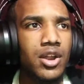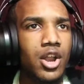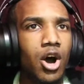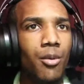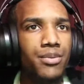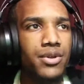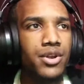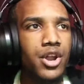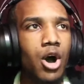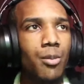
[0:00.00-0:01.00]
Nope,
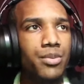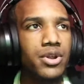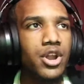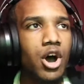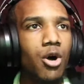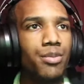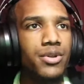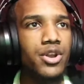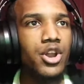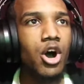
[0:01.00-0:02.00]
nope, nope,
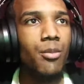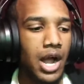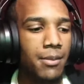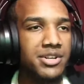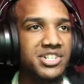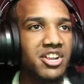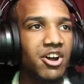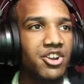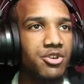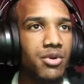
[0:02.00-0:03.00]
nope. I'ma sit
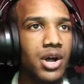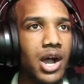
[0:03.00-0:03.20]
on you.